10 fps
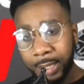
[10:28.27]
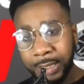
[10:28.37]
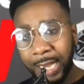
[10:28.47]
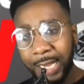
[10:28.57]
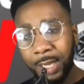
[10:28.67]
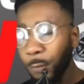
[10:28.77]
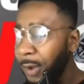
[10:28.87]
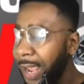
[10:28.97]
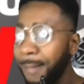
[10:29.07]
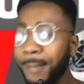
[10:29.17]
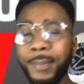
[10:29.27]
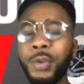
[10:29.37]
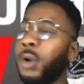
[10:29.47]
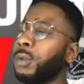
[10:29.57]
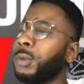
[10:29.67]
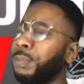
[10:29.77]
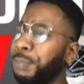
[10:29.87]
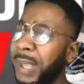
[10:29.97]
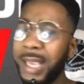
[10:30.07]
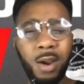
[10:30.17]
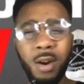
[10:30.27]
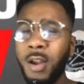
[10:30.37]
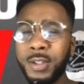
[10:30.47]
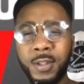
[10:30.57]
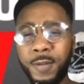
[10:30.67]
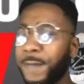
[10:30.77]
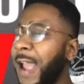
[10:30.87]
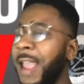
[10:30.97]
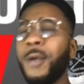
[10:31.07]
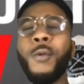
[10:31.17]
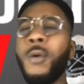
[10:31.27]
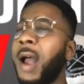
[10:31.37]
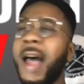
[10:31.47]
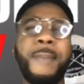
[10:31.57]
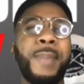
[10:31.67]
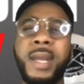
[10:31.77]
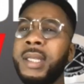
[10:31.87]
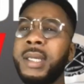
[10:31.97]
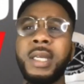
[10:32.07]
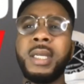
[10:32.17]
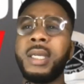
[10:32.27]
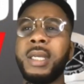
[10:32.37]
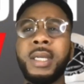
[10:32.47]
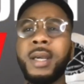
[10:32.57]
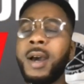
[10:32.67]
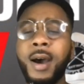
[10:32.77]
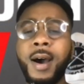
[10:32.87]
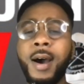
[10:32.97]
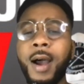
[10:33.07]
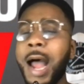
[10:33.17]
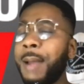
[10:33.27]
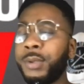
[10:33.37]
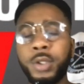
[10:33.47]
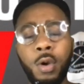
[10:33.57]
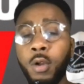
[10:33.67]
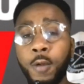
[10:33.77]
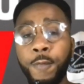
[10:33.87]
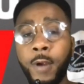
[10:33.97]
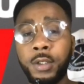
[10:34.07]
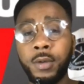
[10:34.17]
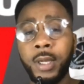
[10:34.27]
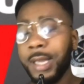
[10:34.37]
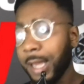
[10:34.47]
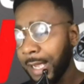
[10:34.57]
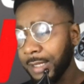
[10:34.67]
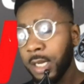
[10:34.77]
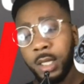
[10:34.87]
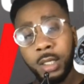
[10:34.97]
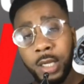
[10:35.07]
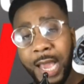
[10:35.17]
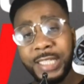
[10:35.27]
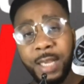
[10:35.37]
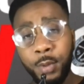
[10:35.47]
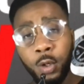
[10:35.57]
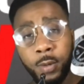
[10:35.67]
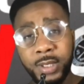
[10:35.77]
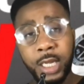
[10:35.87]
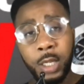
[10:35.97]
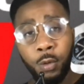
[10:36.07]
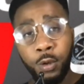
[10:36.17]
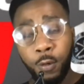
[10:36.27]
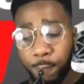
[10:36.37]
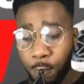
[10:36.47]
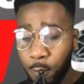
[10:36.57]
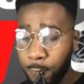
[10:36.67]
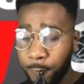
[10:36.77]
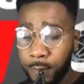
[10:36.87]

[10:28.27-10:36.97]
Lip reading: day where those big Colossus fight will happen. I'm so looking forward to it, guys. You guys let me know exactly what you thought